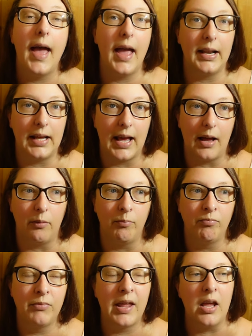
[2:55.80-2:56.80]
Anyhow,
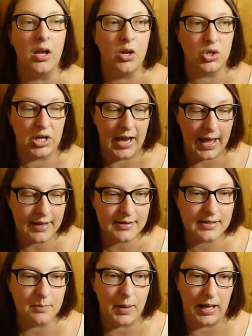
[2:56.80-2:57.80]
she
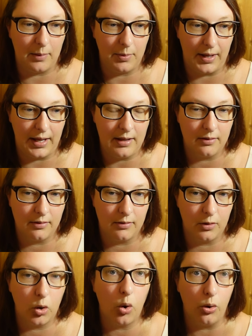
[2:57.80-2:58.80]
has the baby,
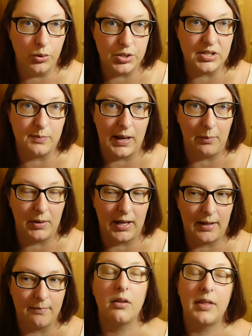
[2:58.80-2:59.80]
Corder's
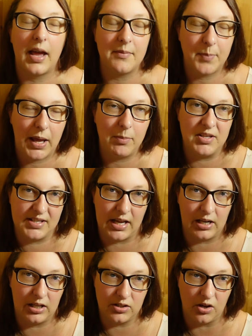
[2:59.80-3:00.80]
baby. That baby
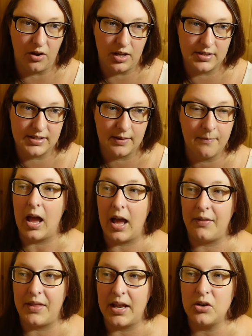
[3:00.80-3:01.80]
sadly dies.
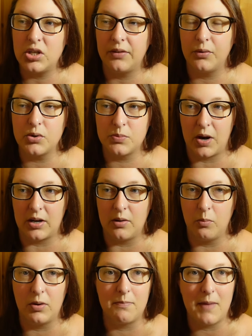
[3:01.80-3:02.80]
And then she falls
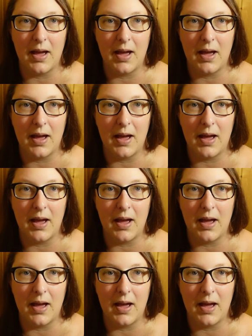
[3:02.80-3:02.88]
pregnant with